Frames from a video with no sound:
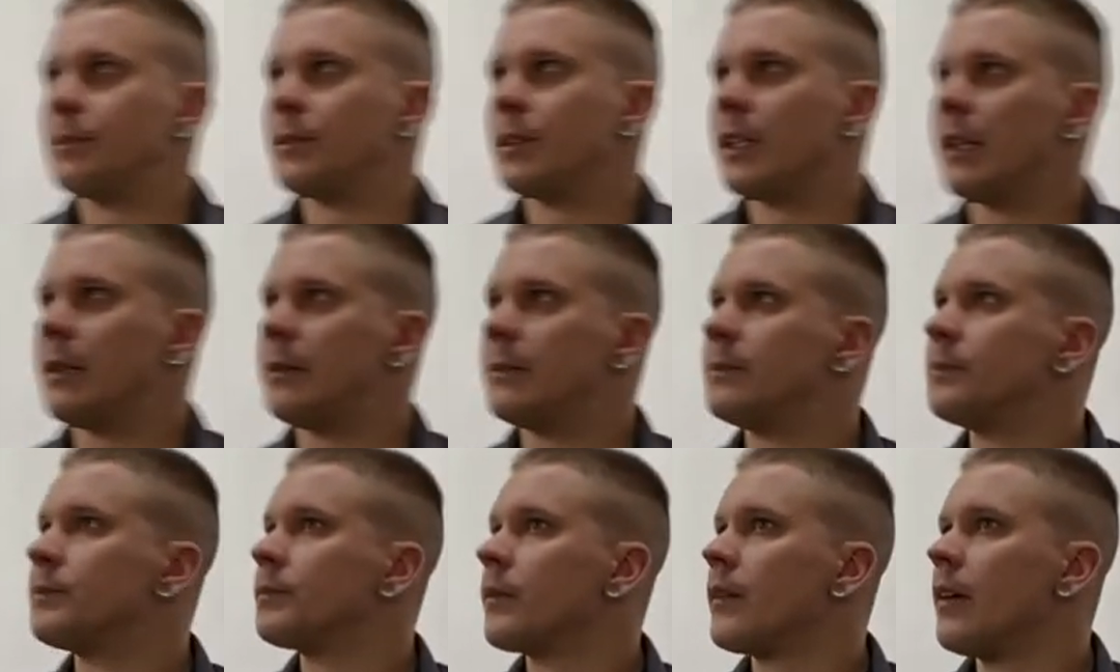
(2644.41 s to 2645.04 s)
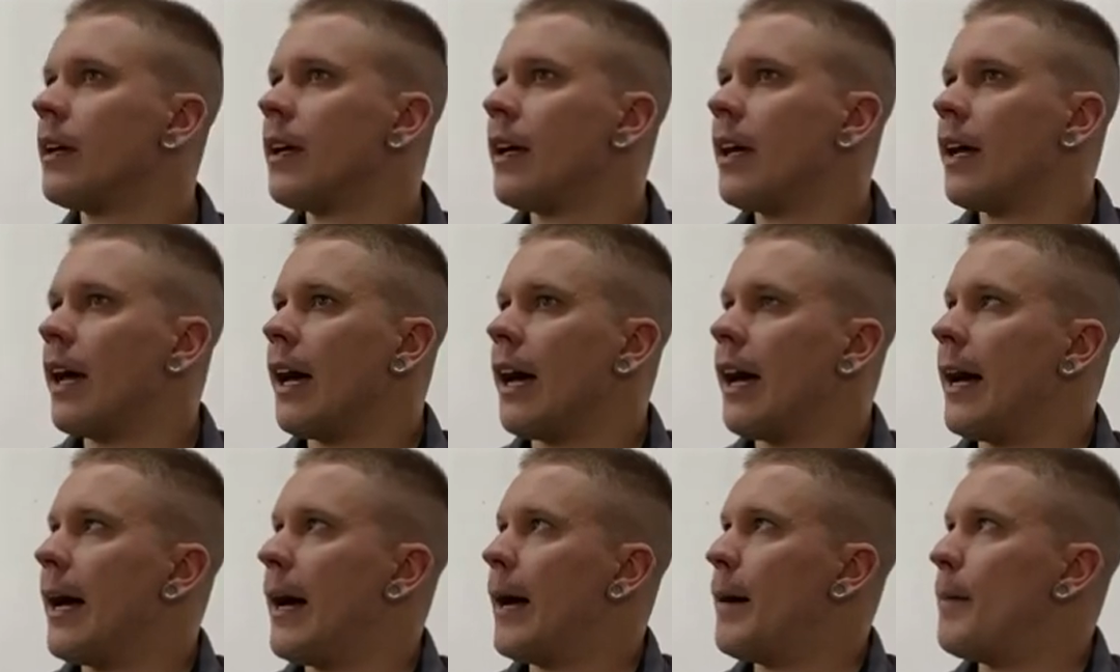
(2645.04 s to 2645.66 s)
So
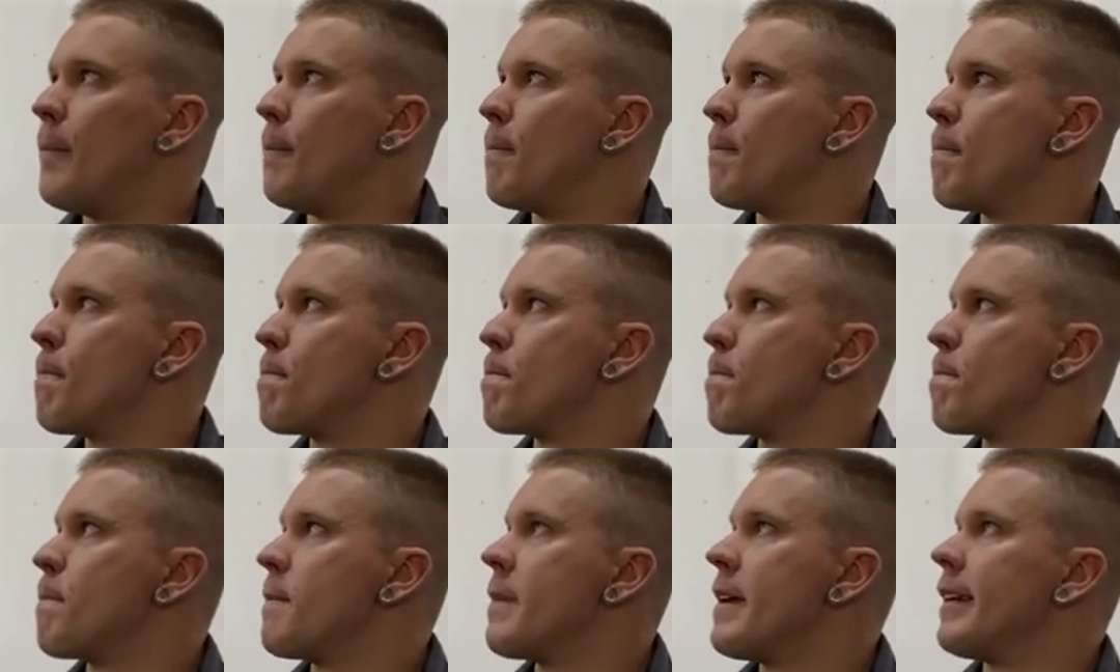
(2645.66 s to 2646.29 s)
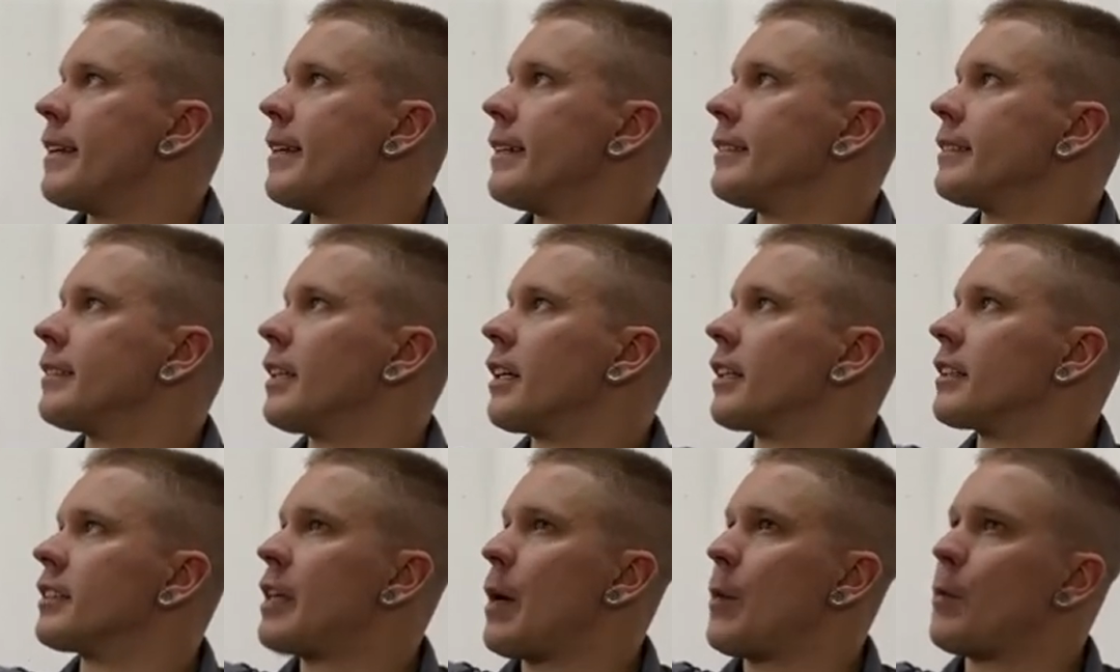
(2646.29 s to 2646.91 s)
um, it is
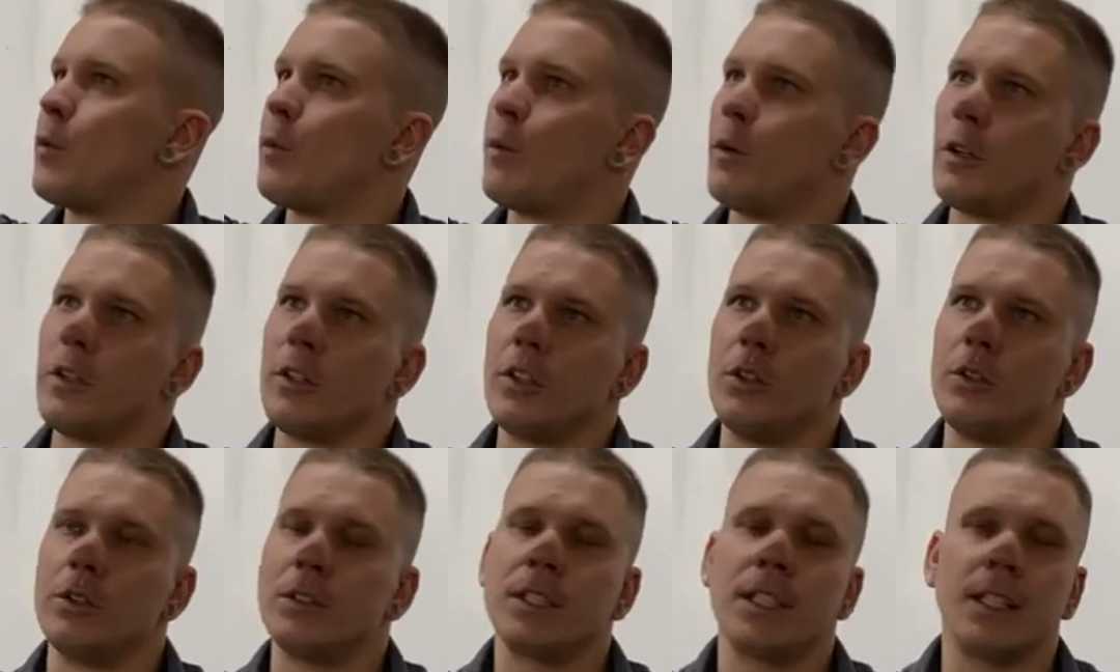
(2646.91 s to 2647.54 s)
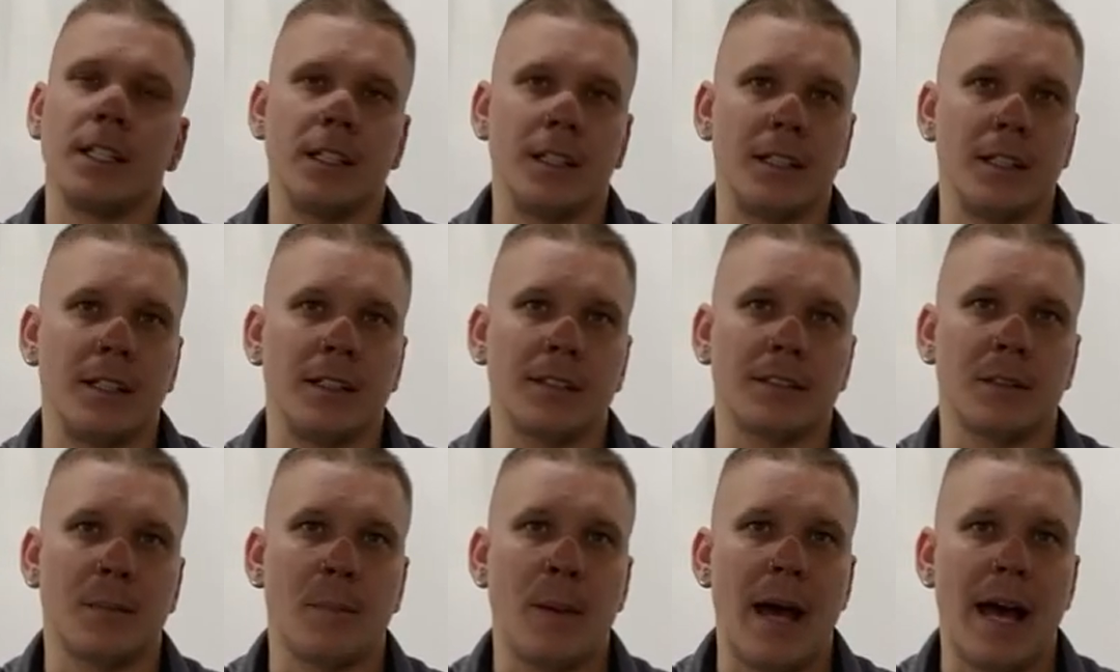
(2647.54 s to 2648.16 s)
unacceptable to use it in
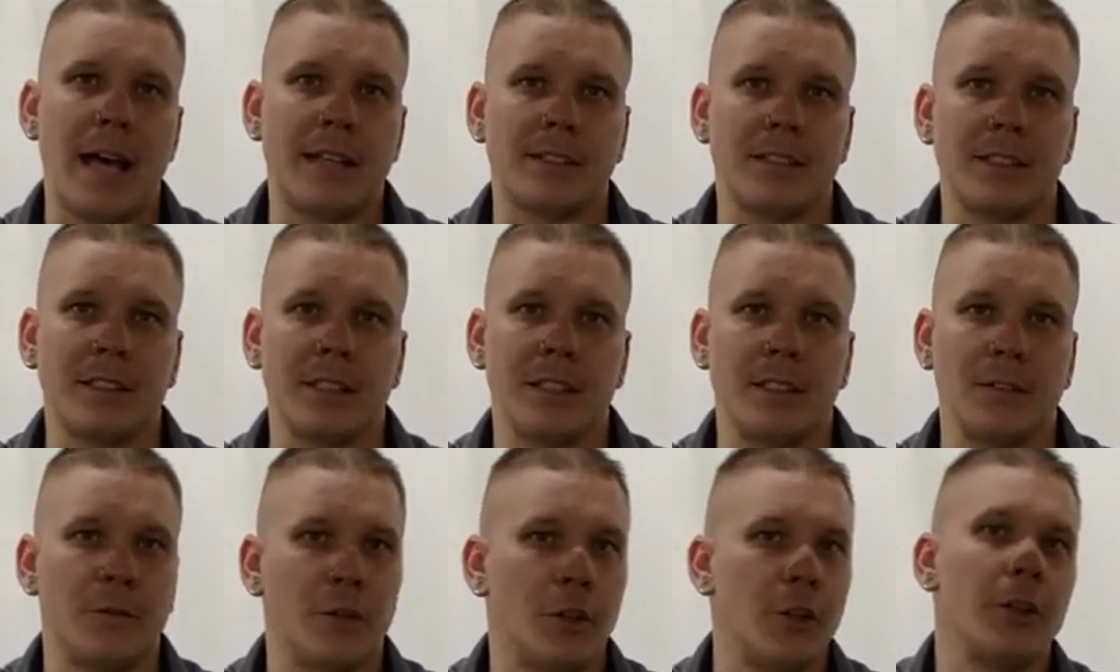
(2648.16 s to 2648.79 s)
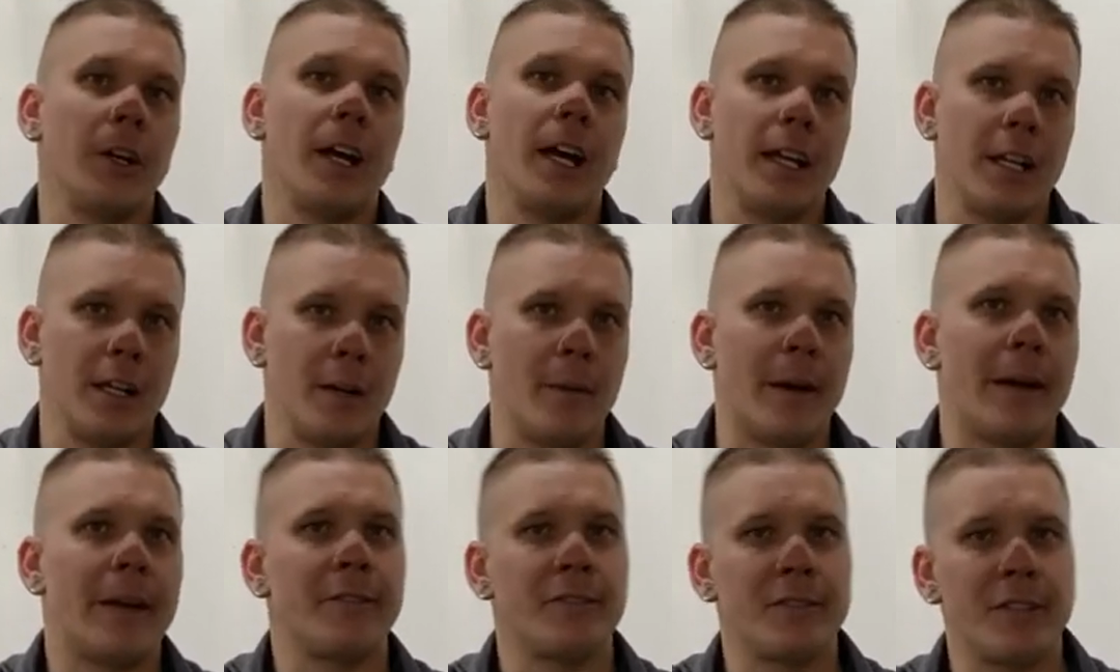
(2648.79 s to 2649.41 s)
this capacity for any
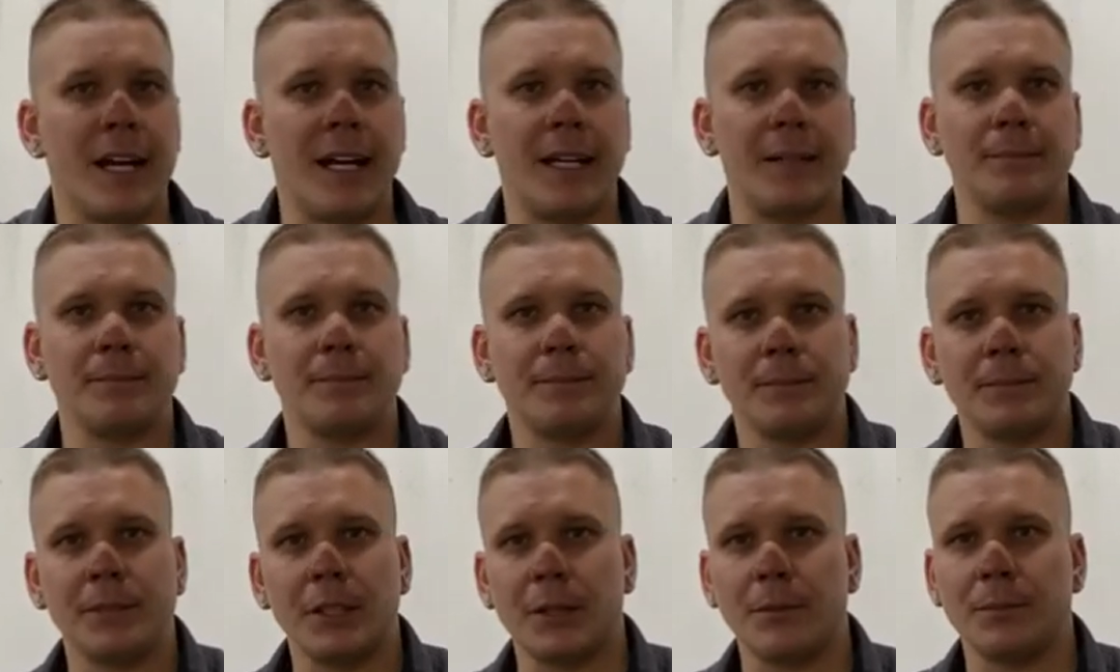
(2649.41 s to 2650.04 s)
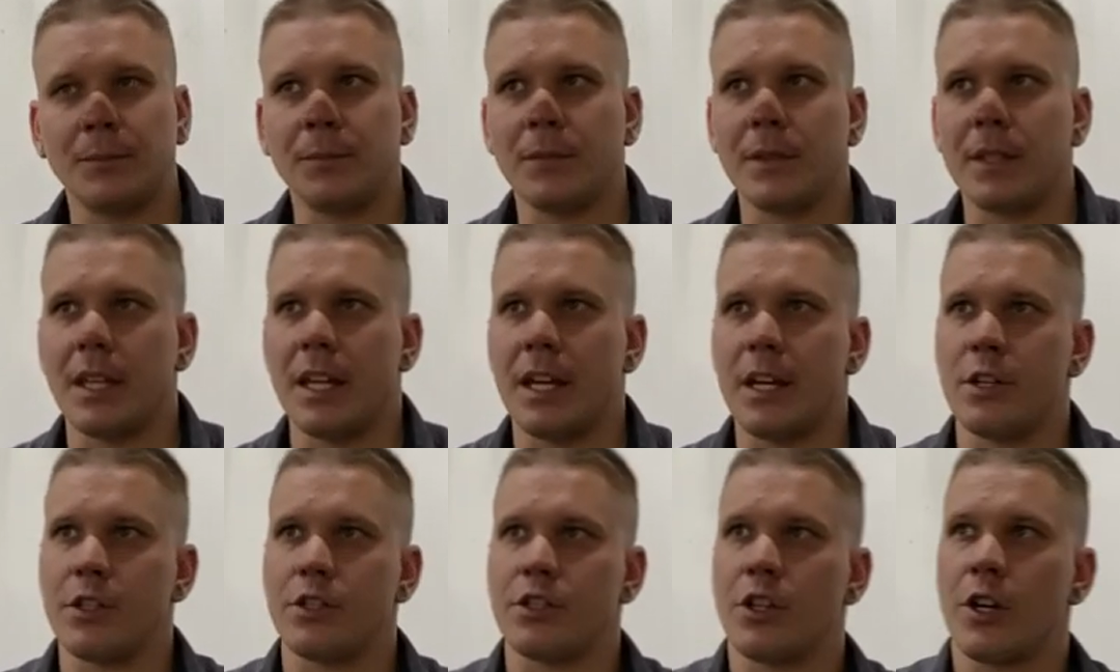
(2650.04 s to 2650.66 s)
amount of time. So
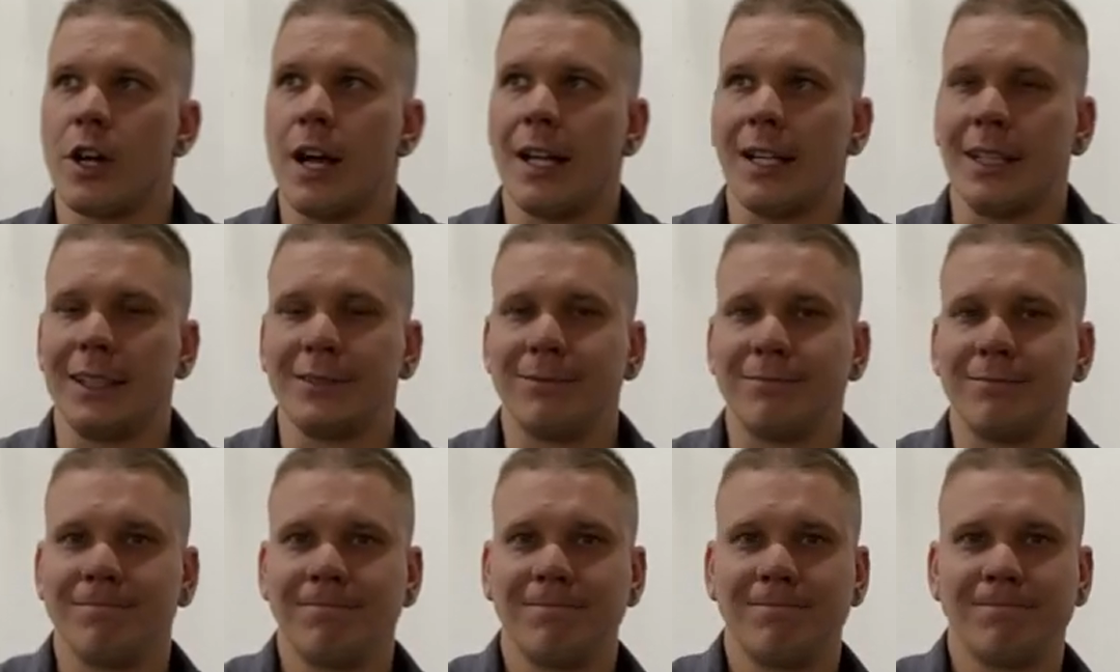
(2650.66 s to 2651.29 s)
there's your awning.